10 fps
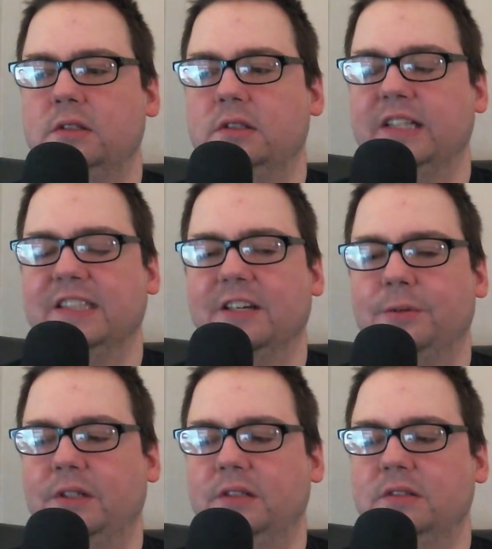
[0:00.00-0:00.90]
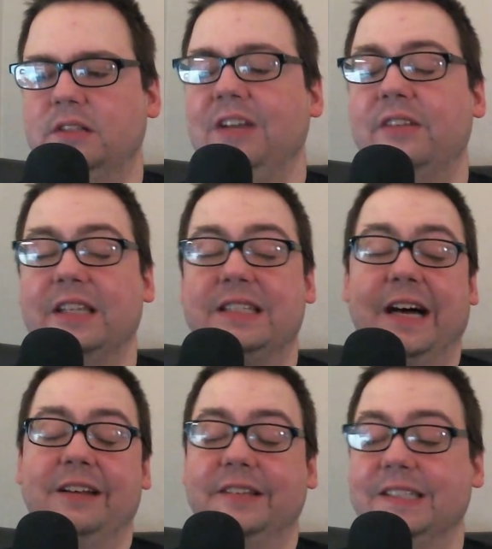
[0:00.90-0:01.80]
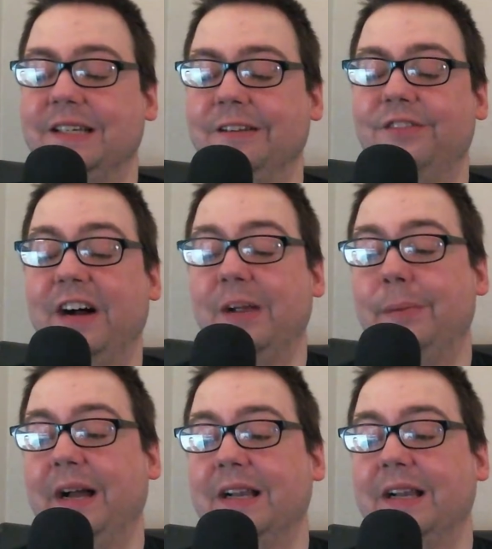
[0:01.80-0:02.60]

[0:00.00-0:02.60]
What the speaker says: That's a good one. Even the title of the song, Fight Back,